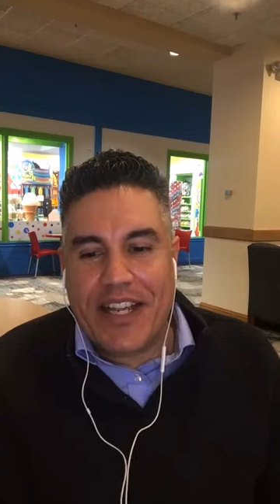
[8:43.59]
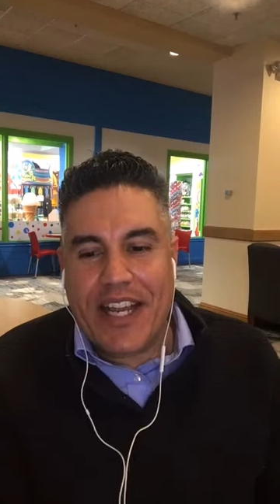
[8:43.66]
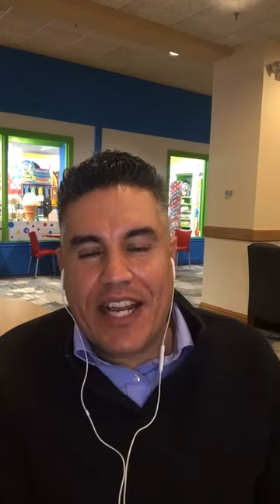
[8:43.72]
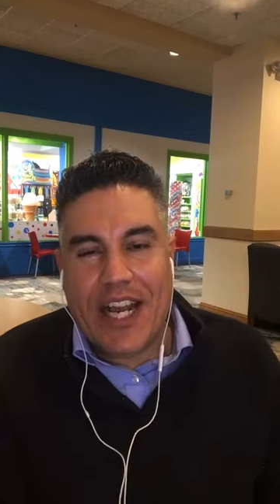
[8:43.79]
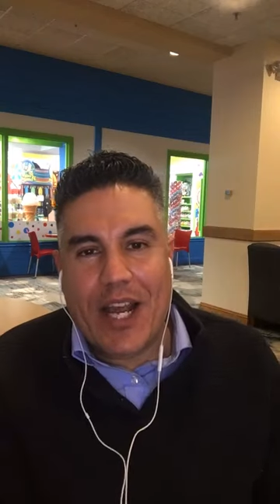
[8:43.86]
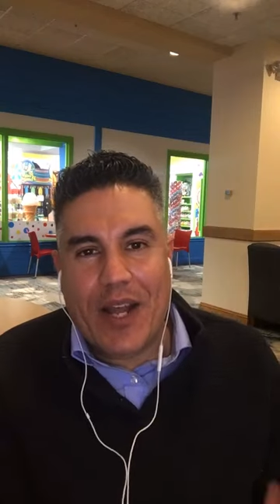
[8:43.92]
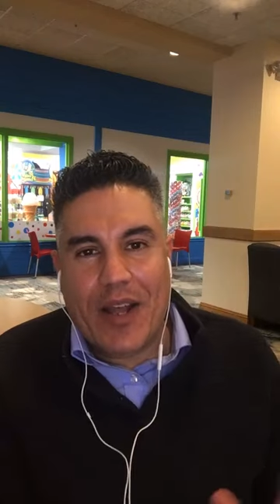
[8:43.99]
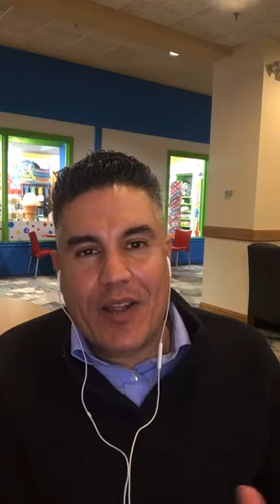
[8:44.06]

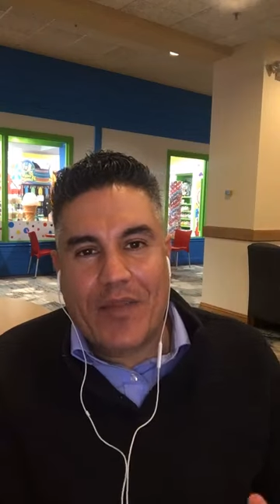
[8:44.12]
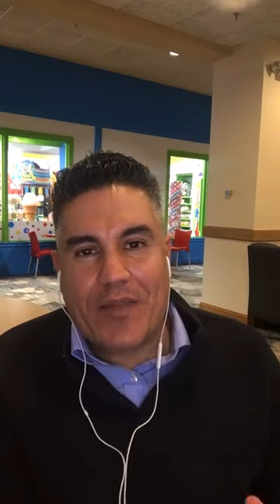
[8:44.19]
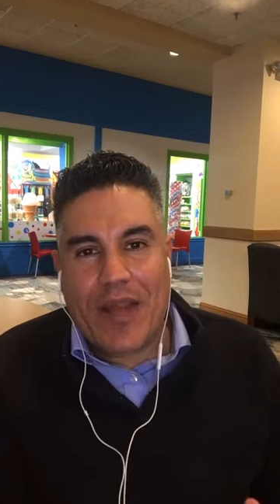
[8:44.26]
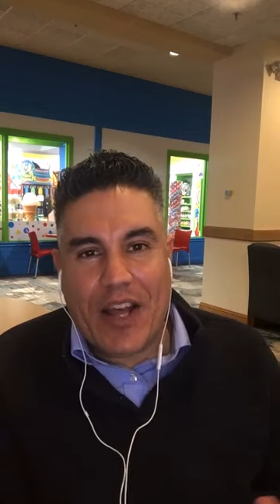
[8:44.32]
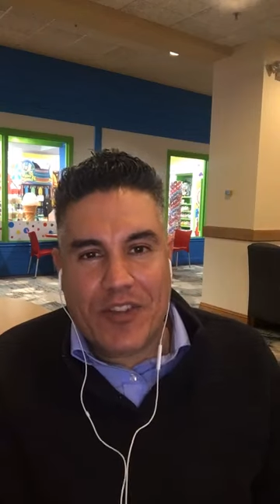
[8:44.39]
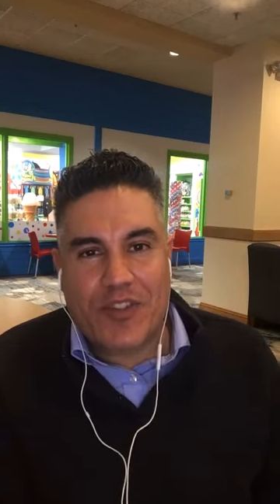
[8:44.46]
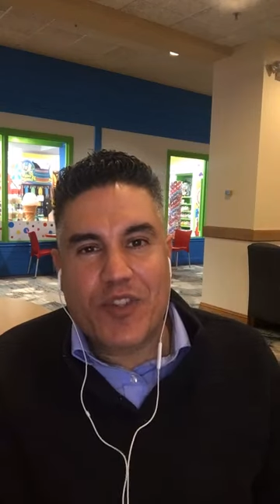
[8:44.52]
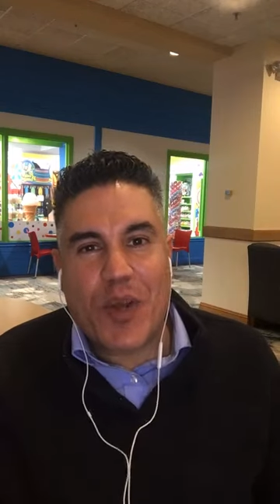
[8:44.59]
and
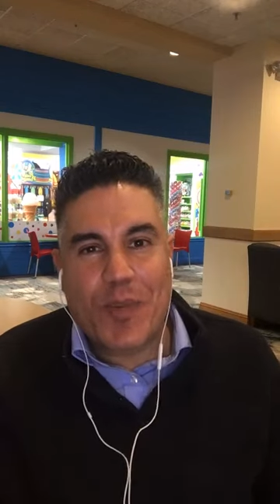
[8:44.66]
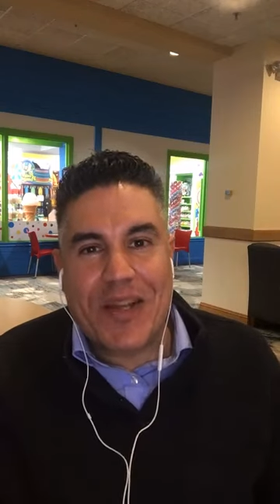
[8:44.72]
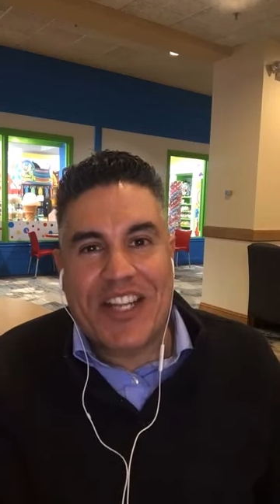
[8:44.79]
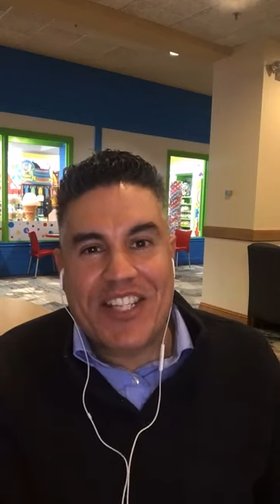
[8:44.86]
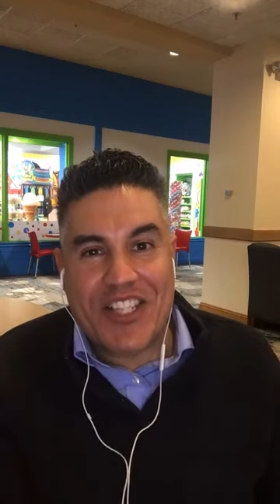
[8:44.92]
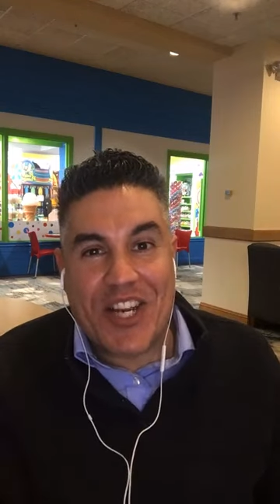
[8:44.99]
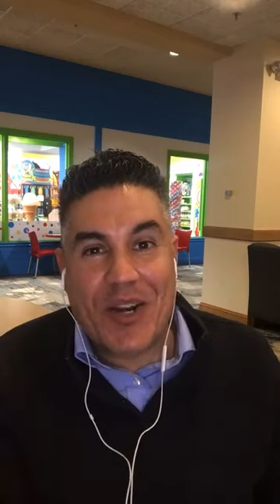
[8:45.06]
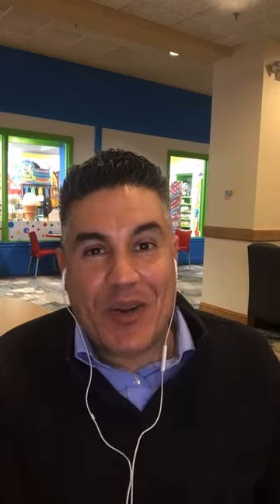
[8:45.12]
also I'm going
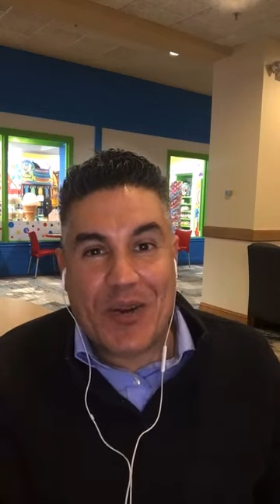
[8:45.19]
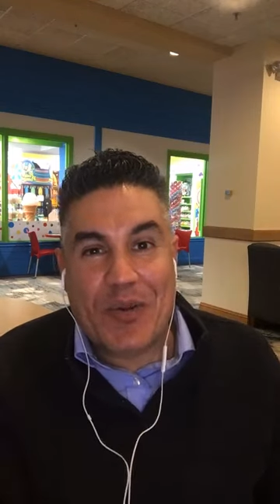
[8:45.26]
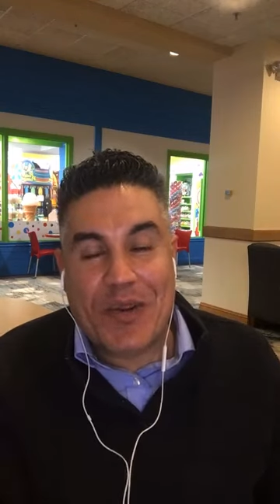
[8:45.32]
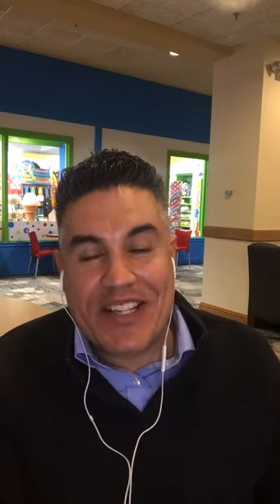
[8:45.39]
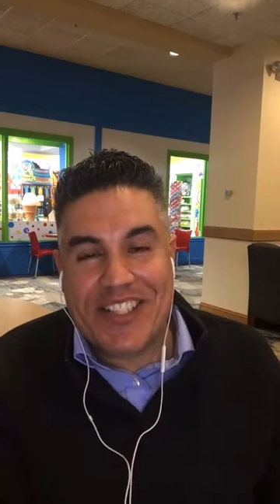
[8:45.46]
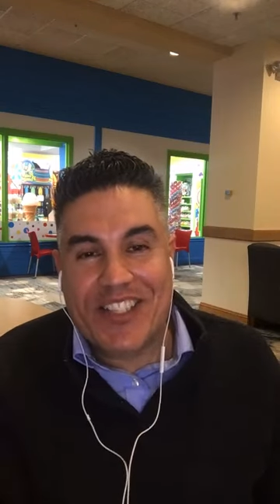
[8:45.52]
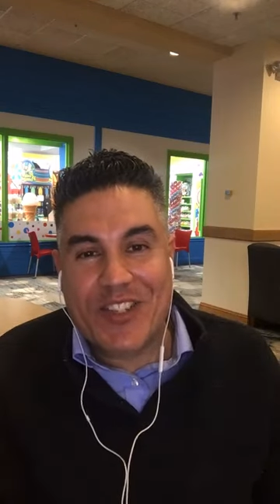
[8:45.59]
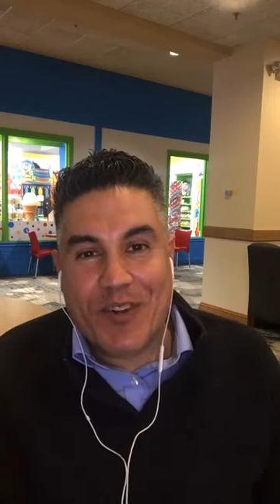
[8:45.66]
to share a
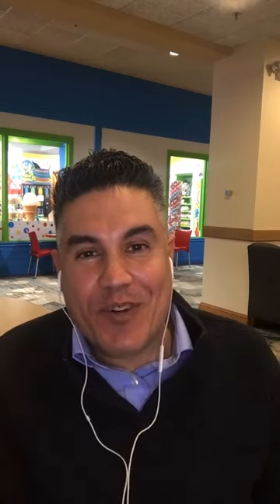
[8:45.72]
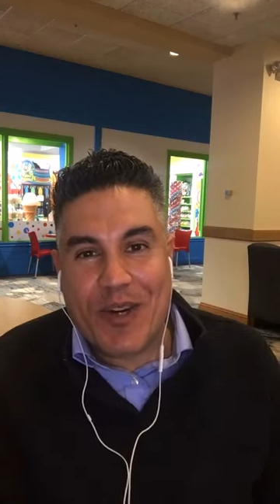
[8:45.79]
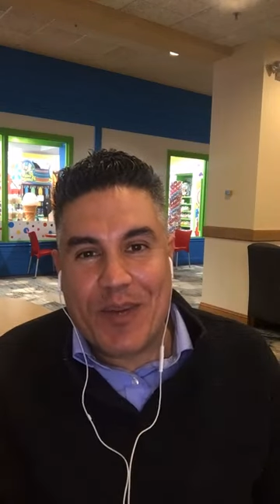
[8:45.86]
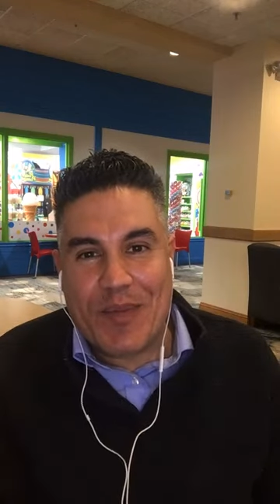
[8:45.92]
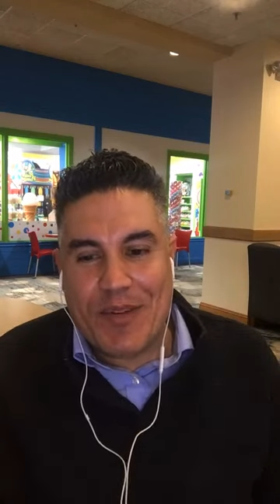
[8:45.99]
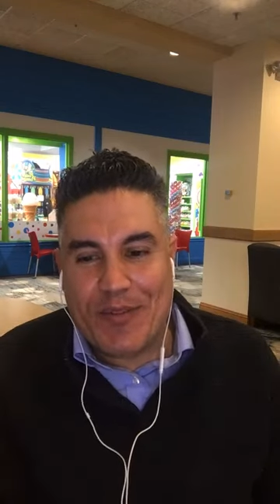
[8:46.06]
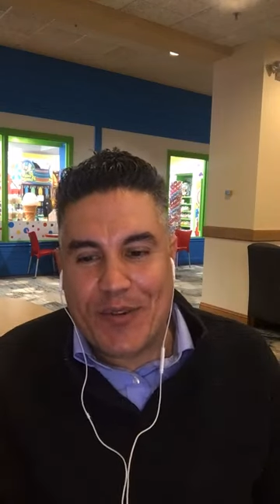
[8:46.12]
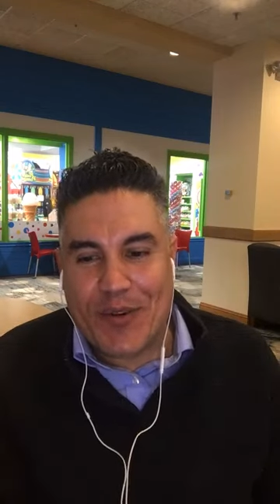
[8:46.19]
quick story
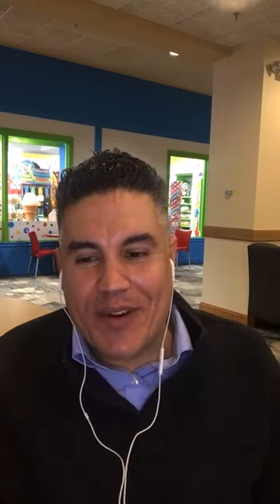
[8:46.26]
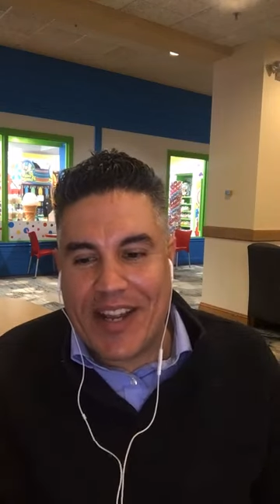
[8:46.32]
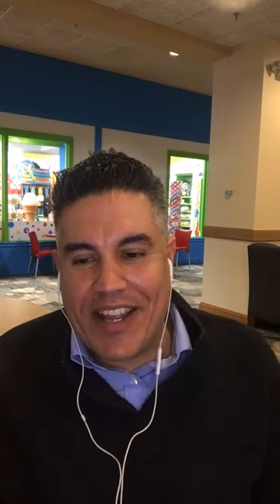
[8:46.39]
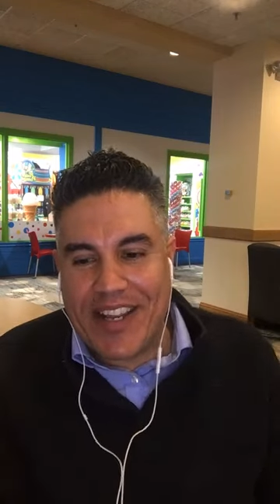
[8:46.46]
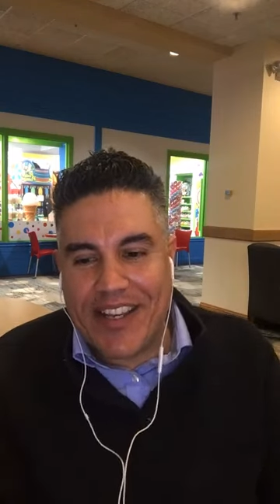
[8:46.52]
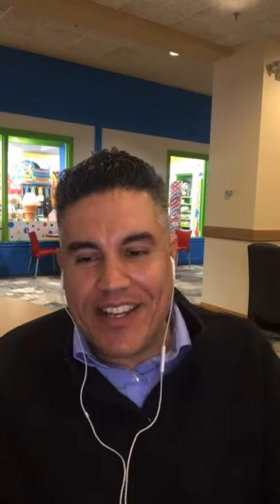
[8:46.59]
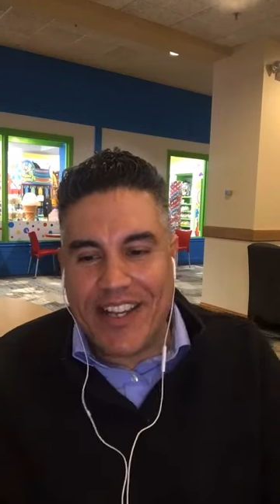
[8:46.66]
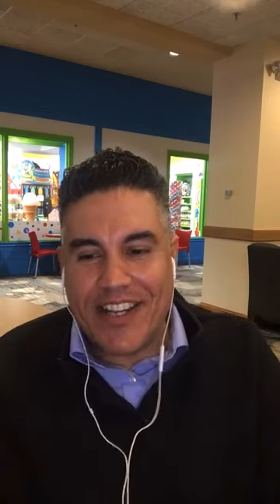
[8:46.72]
before
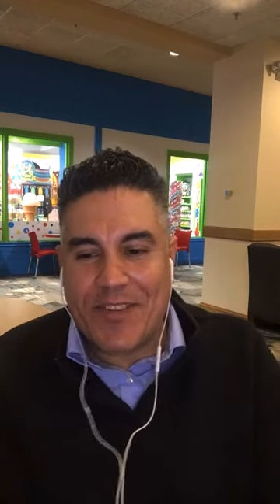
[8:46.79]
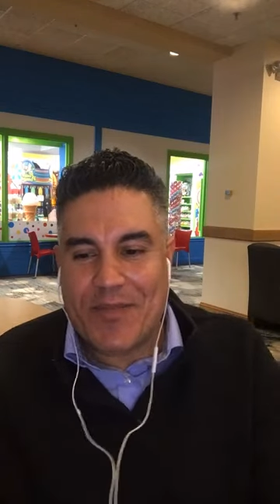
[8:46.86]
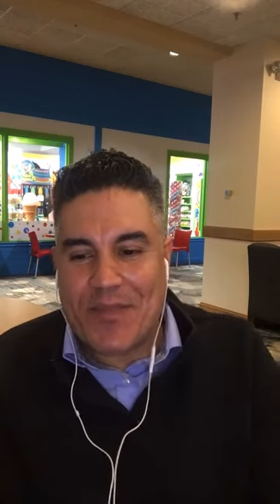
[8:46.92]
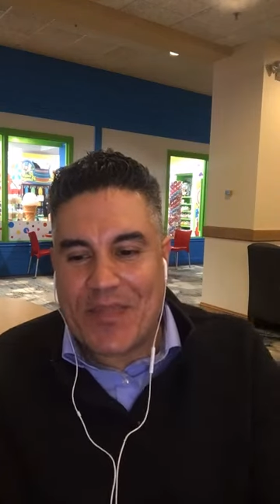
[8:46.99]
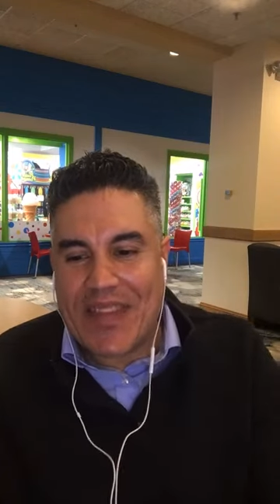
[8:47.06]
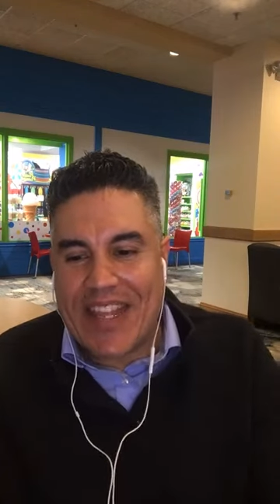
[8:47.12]
ending.